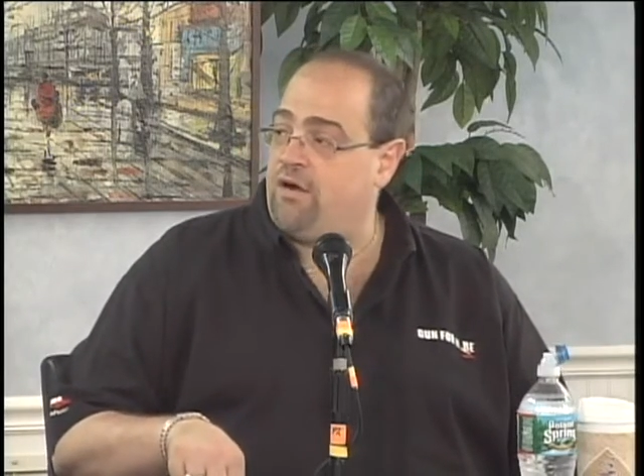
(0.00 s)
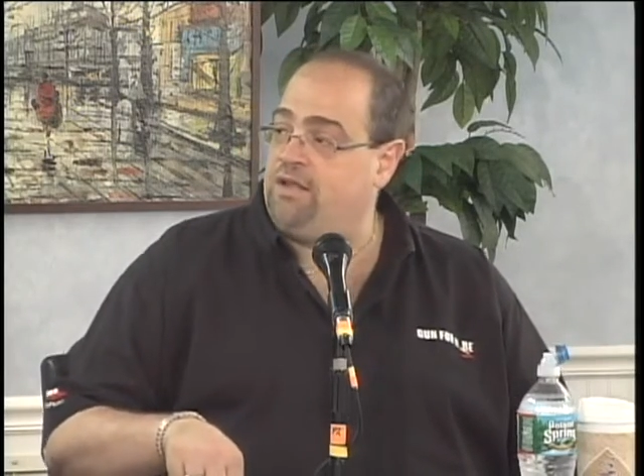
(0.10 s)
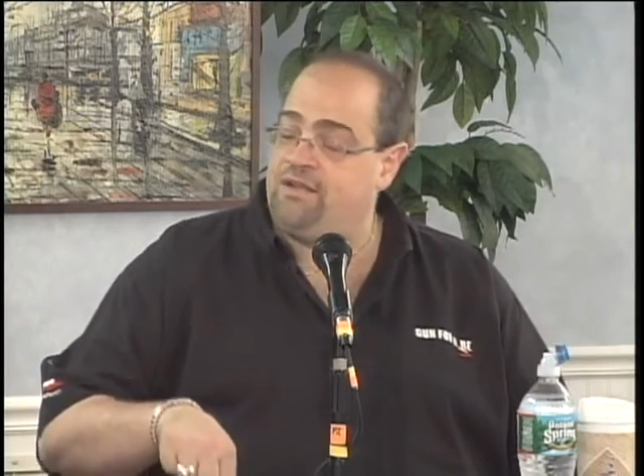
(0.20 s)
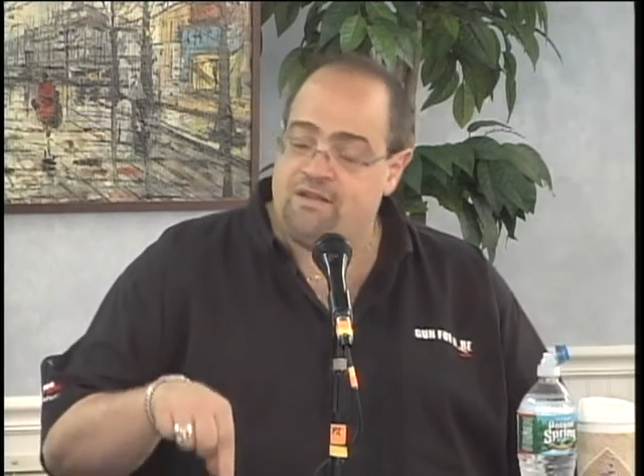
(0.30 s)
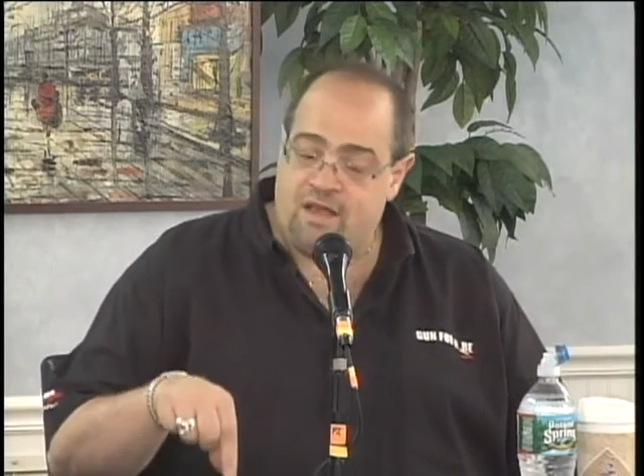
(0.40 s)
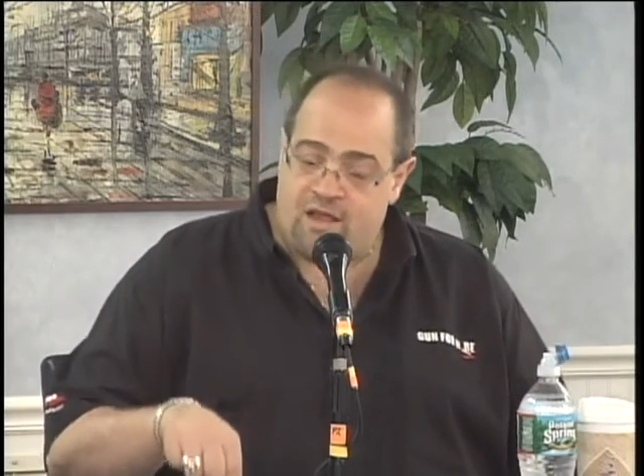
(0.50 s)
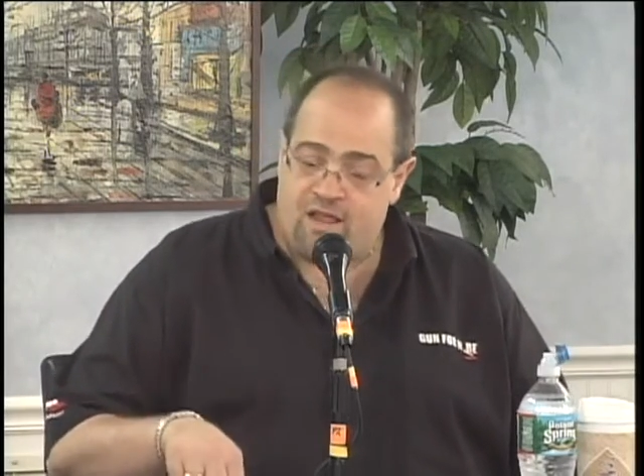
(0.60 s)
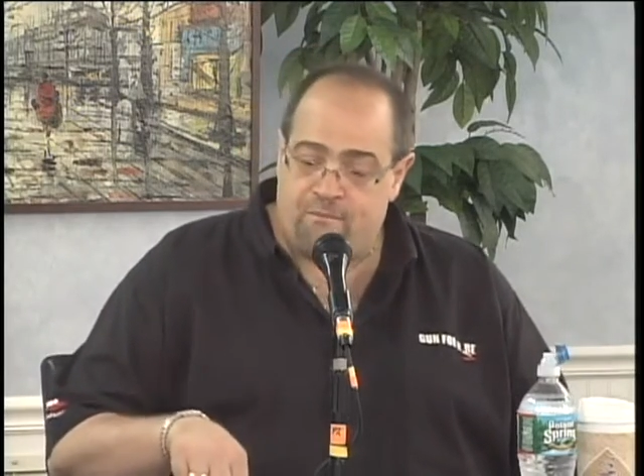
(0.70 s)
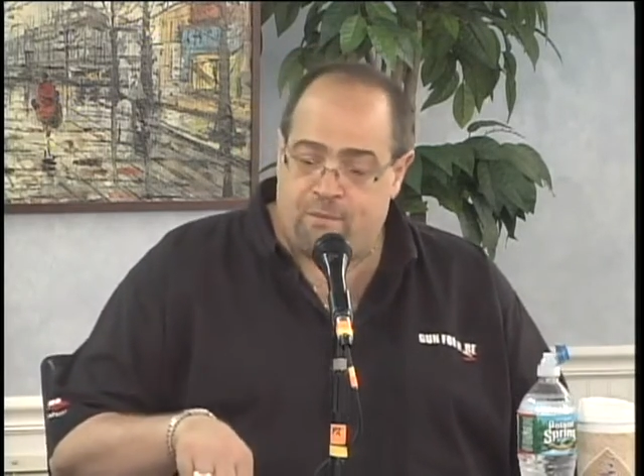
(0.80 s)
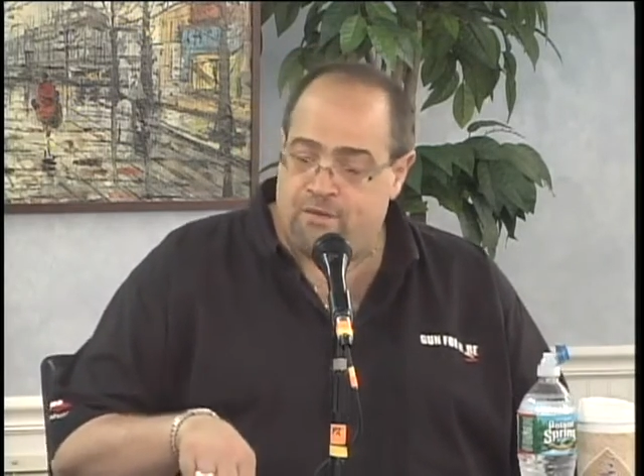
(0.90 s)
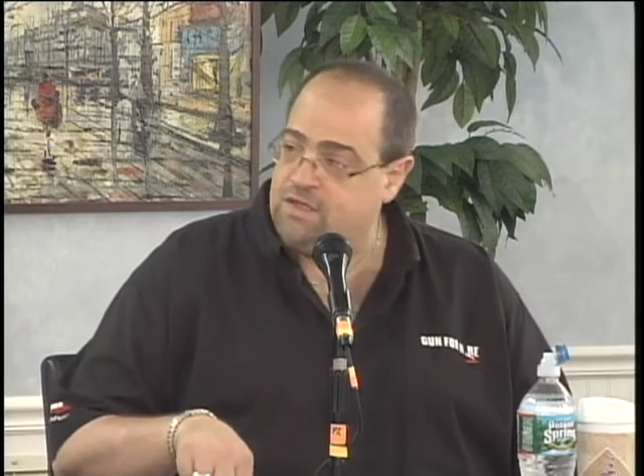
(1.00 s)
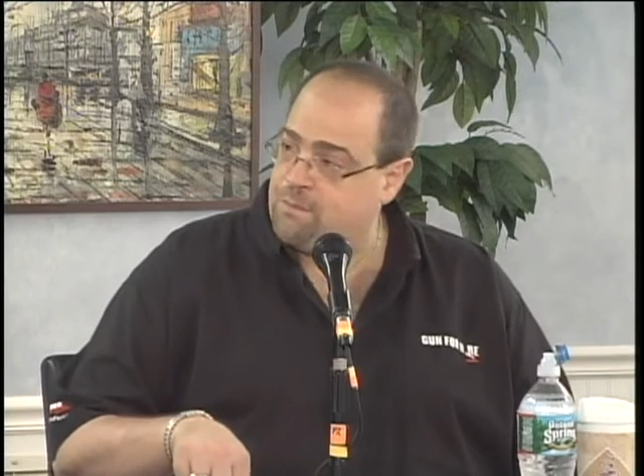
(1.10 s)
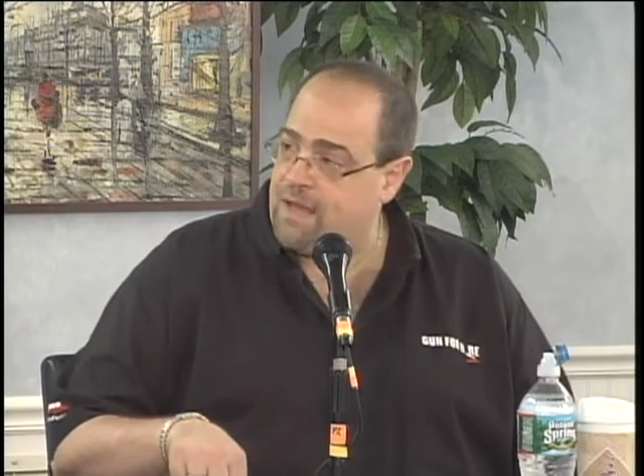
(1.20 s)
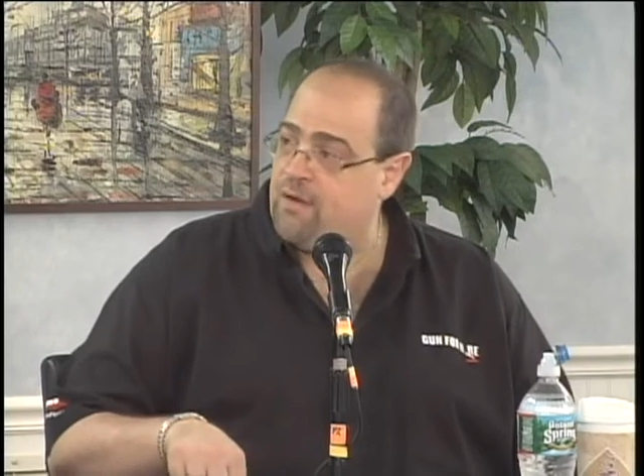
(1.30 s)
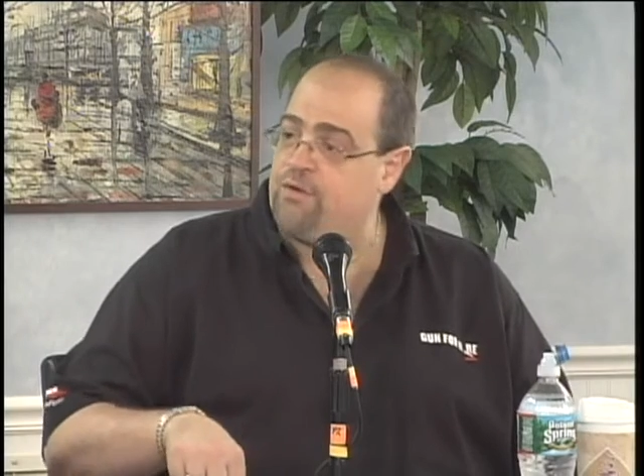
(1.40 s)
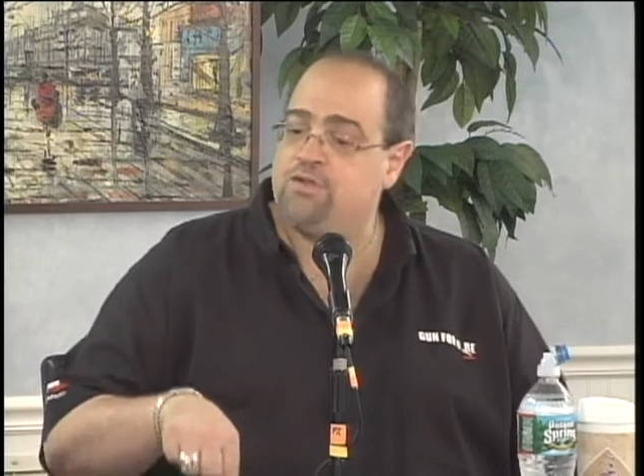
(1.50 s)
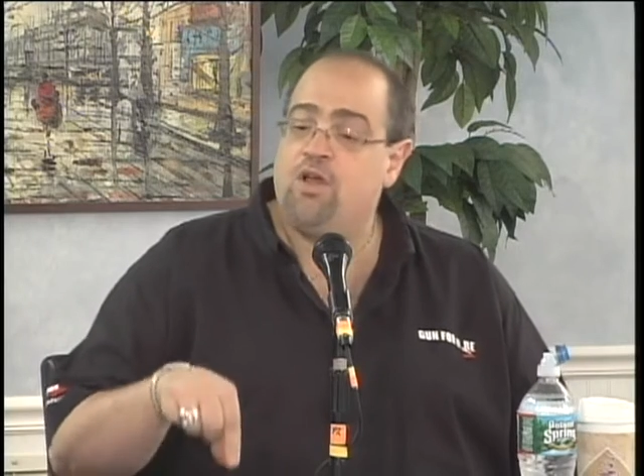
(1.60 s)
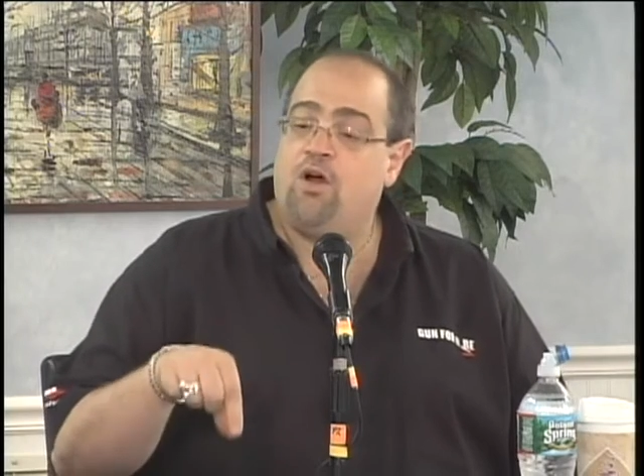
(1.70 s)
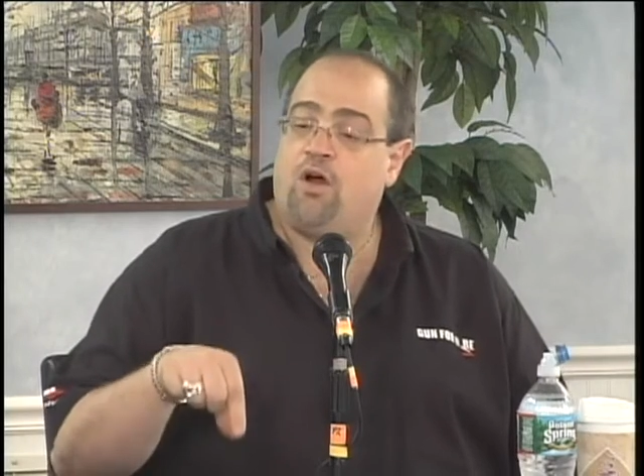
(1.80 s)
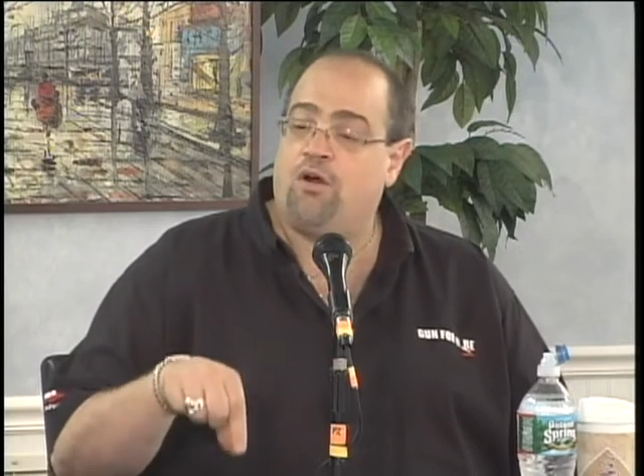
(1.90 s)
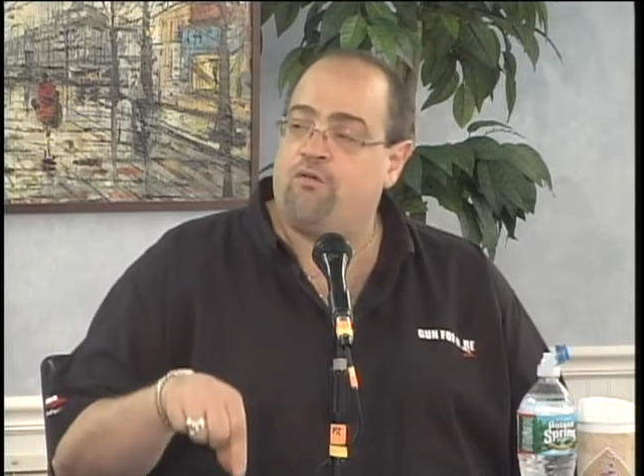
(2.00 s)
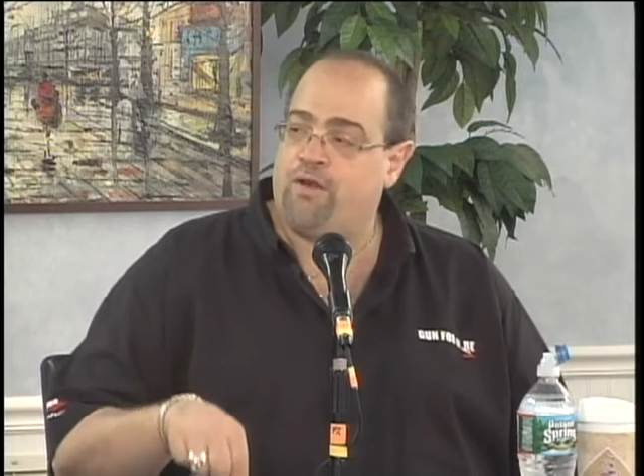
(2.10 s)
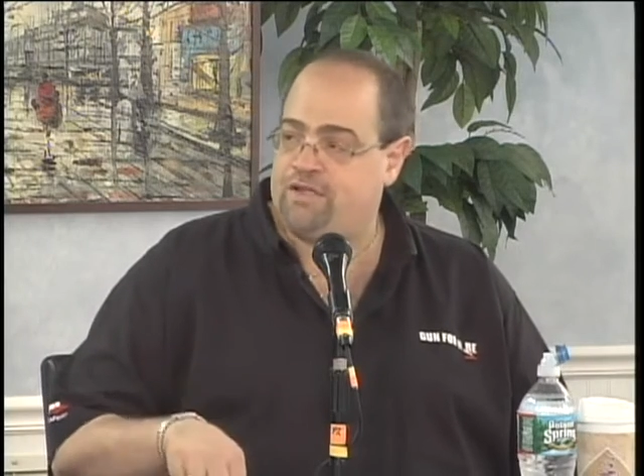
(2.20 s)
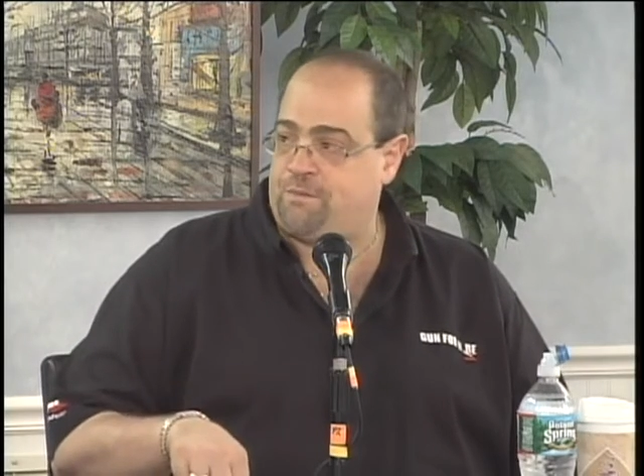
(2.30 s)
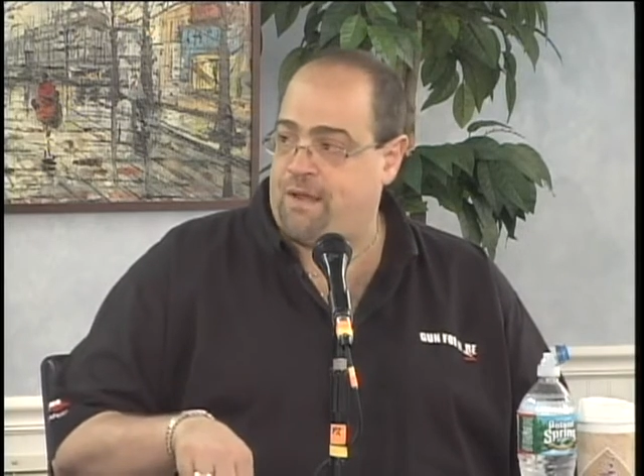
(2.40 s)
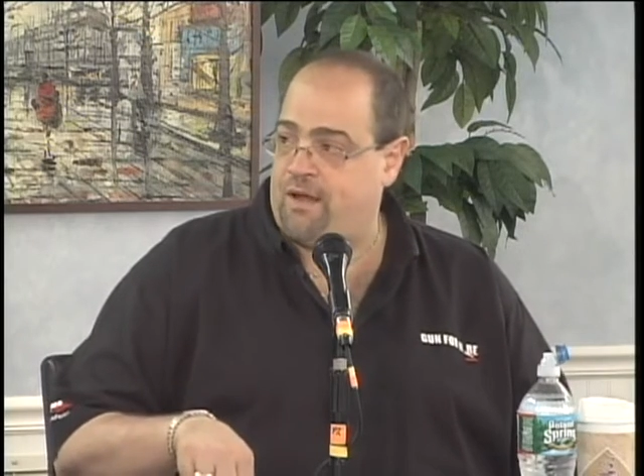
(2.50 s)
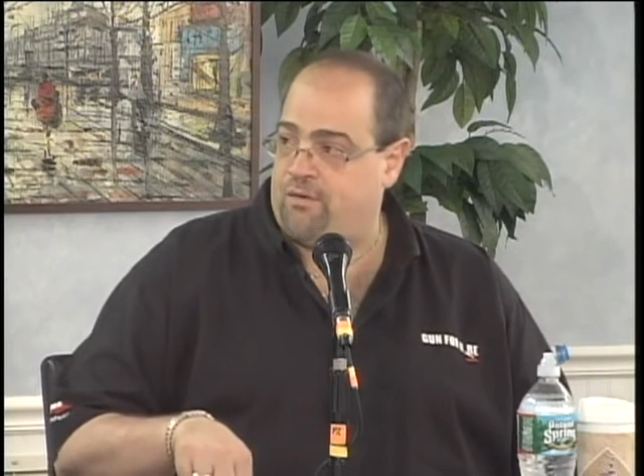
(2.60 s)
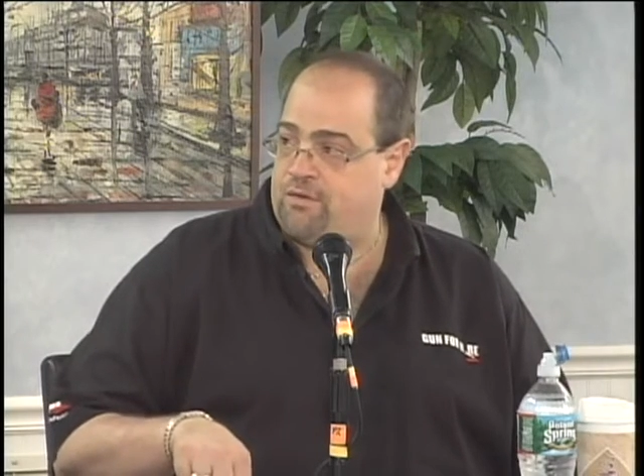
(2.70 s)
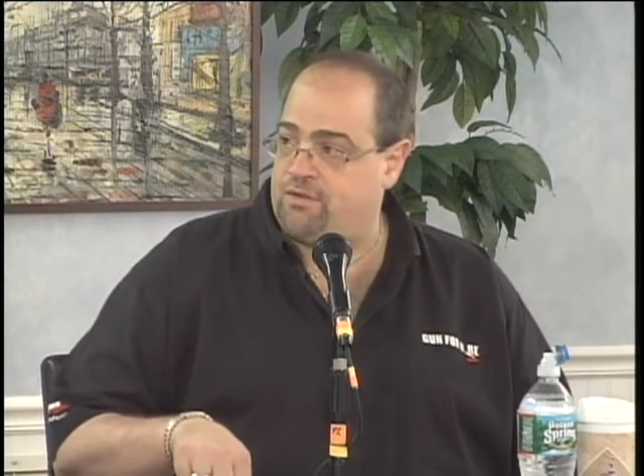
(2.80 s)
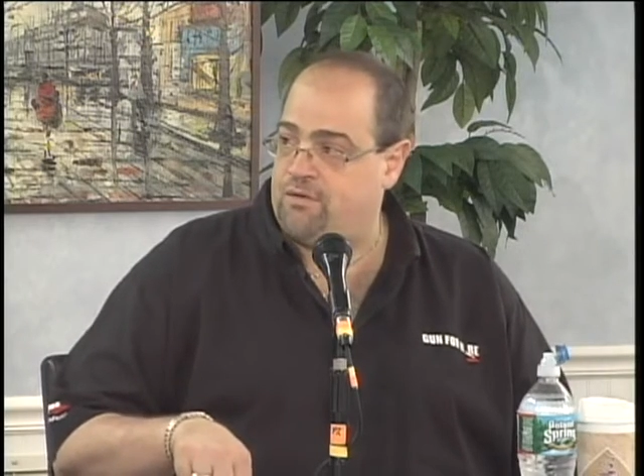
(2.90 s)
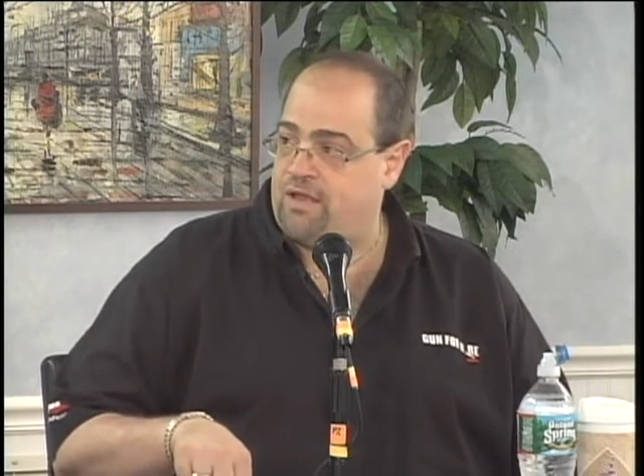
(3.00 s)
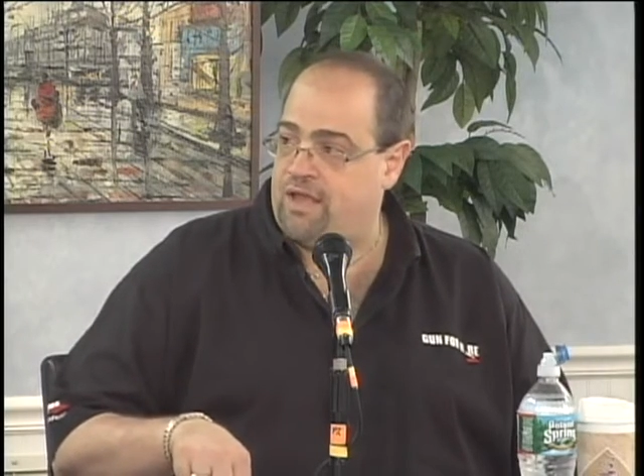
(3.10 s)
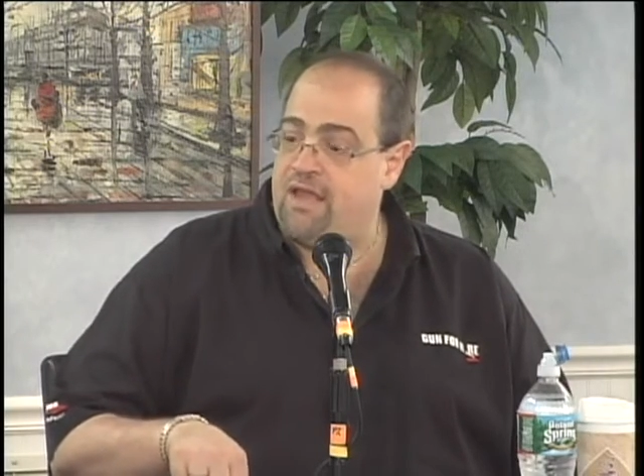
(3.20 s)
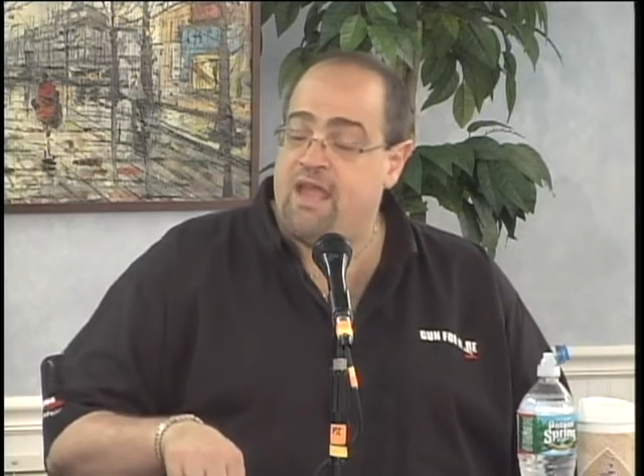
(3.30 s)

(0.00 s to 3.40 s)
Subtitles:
He did not have police powers or arrest powers, okay?